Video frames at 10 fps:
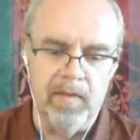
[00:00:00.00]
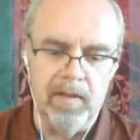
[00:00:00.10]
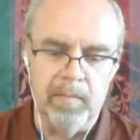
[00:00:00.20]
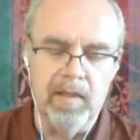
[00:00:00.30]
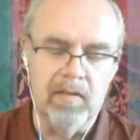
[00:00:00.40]

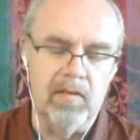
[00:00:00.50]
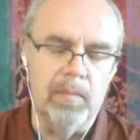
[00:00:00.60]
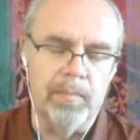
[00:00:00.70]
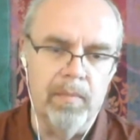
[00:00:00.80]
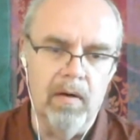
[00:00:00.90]
It means uh,
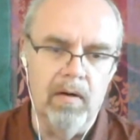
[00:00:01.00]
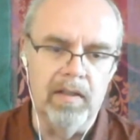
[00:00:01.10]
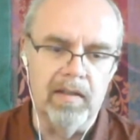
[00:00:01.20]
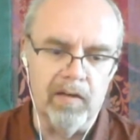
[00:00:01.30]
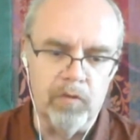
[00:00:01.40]
uh,
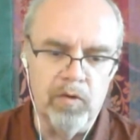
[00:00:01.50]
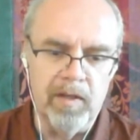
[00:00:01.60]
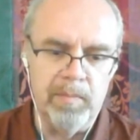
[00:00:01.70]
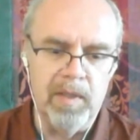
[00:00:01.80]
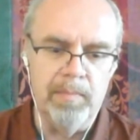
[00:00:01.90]

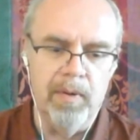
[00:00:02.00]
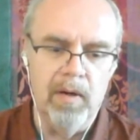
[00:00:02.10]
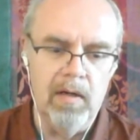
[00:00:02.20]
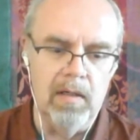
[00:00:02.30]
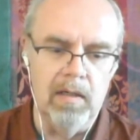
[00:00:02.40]
interviewing
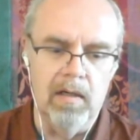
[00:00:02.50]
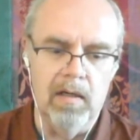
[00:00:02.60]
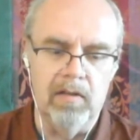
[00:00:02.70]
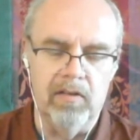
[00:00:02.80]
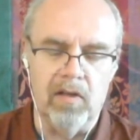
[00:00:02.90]
people
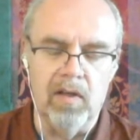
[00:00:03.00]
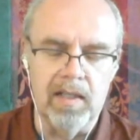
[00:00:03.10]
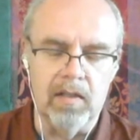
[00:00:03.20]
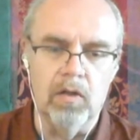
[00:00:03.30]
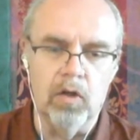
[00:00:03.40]
and
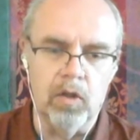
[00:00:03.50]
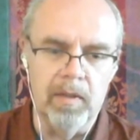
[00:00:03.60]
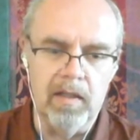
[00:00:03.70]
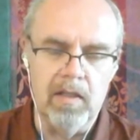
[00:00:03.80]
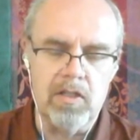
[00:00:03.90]
studying the
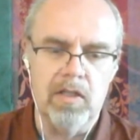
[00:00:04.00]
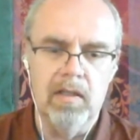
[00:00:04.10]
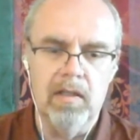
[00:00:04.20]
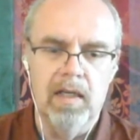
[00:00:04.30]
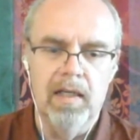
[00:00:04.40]

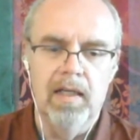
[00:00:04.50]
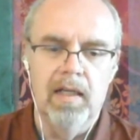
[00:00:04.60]
documentation